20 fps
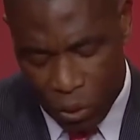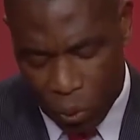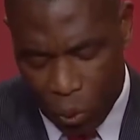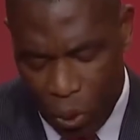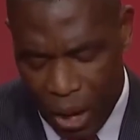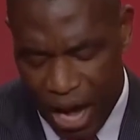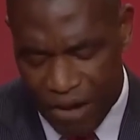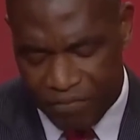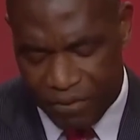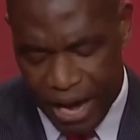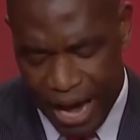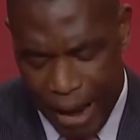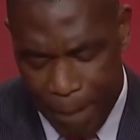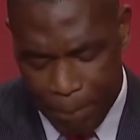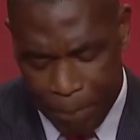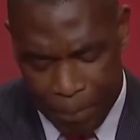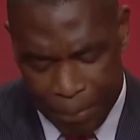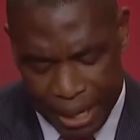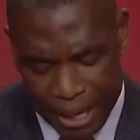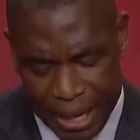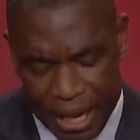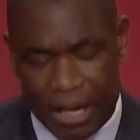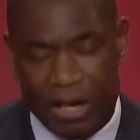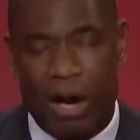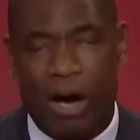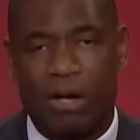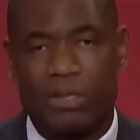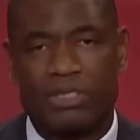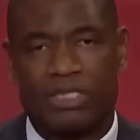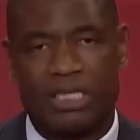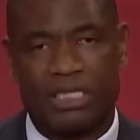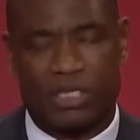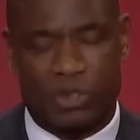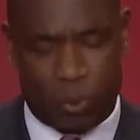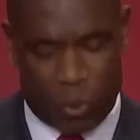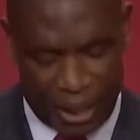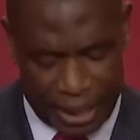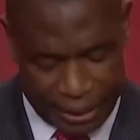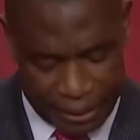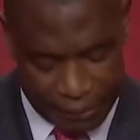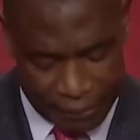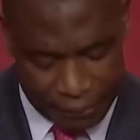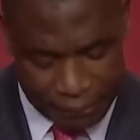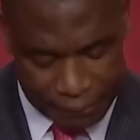who have helped me along this way.